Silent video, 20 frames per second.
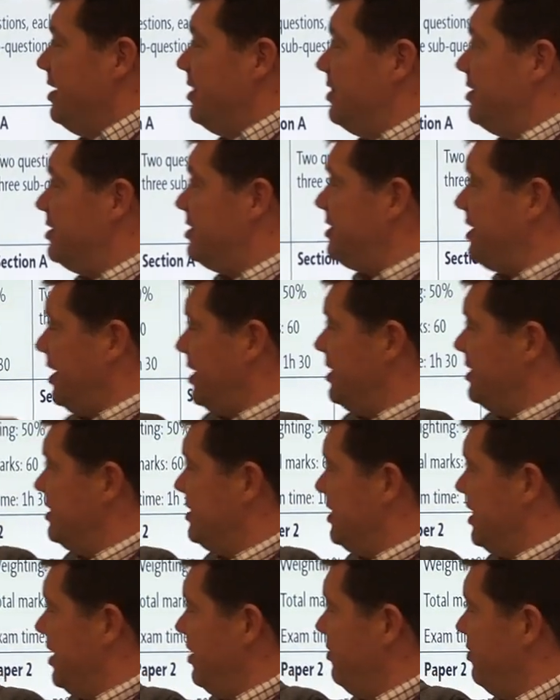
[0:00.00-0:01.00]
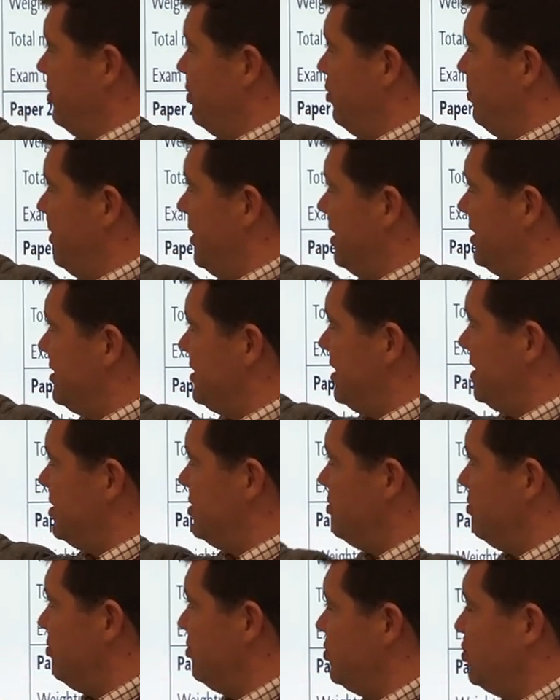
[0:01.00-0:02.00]
The second skill that you're being
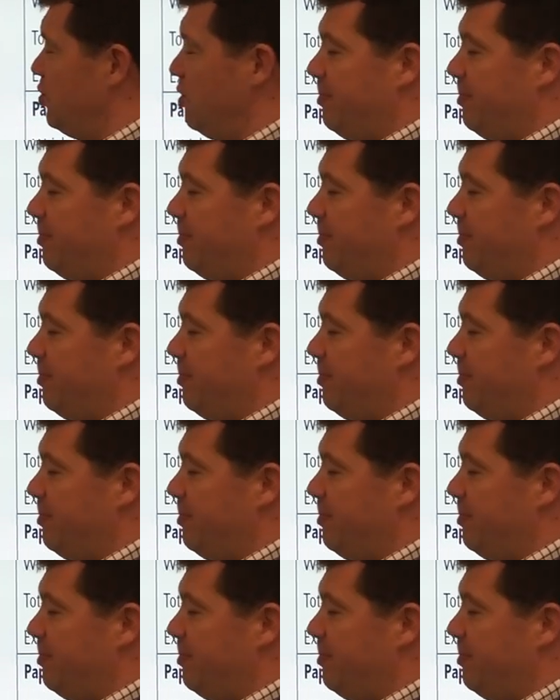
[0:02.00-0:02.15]
assessed on is